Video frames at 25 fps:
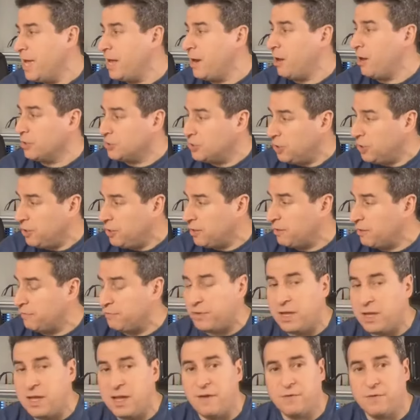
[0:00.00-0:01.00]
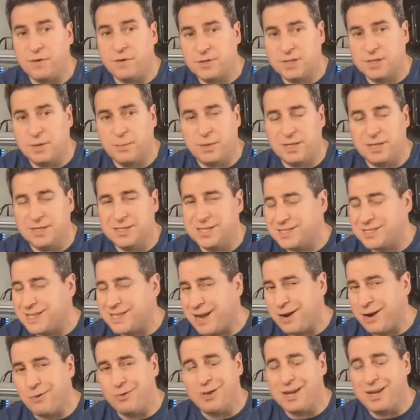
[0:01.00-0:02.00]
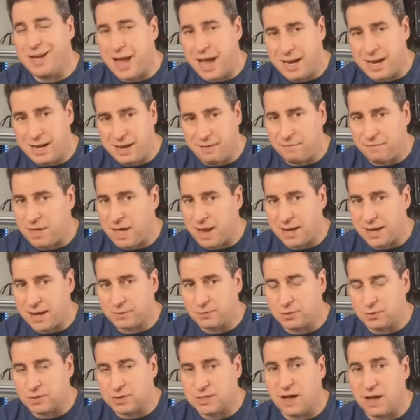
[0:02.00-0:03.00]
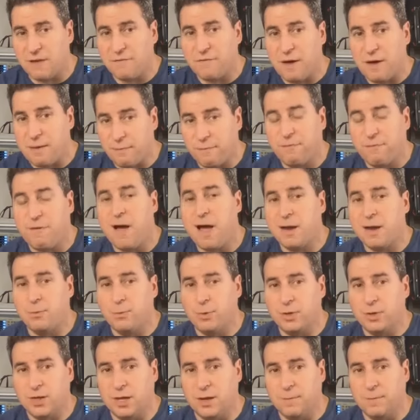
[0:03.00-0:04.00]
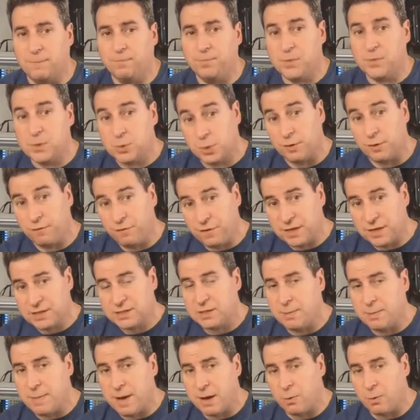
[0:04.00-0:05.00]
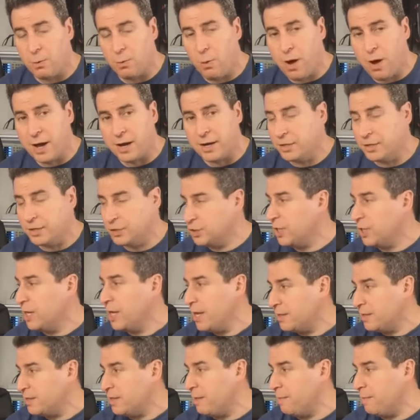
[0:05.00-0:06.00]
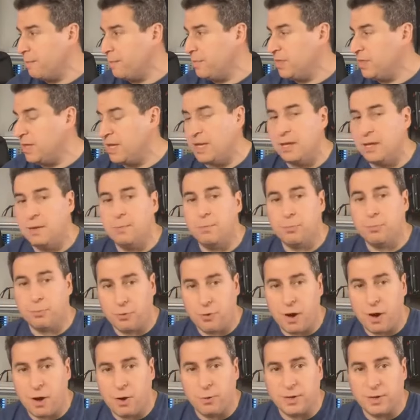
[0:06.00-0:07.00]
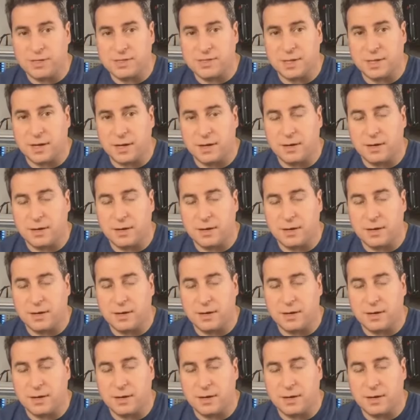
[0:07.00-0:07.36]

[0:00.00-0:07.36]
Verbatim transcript: And alternatively, if you're someone that says, I don't need any of that extra stuff, I'm fine with the sort of fixed amount of wattage, the, the Pro is